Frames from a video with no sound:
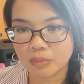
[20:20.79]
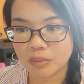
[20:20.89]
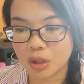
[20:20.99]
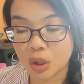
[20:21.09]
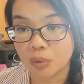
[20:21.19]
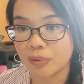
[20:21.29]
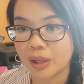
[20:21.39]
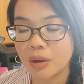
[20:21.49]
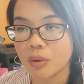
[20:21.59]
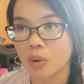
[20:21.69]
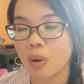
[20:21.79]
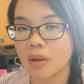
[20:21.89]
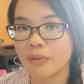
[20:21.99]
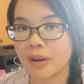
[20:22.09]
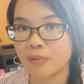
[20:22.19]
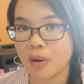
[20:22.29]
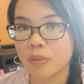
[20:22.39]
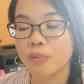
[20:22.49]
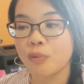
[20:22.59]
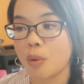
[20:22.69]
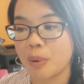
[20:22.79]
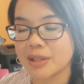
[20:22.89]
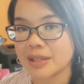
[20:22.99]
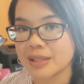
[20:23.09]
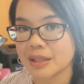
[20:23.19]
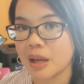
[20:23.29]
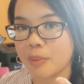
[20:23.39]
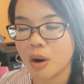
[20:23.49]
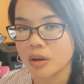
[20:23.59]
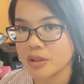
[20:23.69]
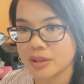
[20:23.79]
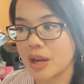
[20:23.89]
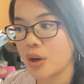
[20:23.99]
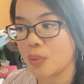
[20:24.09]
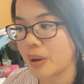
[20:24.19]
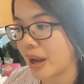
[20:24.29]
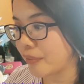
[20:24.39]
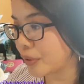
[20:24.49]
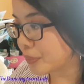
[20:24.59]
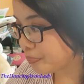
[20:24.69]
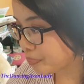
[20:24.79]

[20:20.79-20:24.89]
QV or qualifying volume for President's Club or Honor Society or what have you.